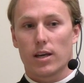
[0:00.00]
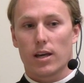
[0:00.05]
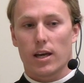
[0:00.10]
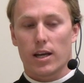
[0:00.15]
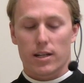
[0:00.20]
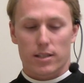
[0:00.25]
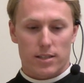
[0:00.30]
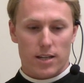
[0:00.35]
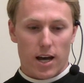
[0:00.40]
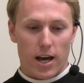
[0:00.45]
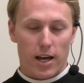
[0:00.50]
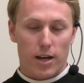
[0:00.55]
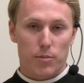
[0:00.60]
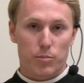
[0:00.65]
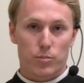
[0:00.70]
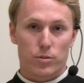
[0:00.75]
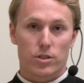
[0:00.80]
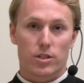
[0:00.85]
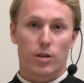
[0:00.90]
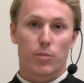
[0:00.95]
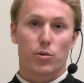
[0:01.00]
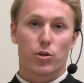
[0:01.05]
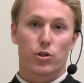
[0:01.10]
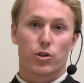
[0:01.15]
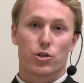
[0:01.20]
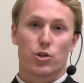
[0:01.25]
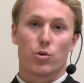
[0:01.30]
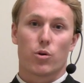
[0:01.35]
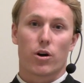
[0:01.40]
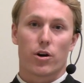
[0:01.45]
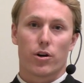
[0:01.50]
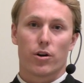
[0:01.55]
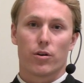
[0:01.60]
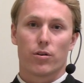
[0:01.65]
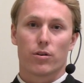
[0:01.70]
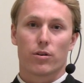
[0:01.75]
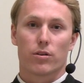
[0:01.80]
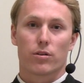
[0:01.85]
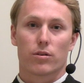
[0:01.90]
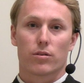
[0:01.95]
in a time similar to our
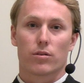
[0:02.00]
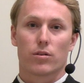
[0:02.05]
own,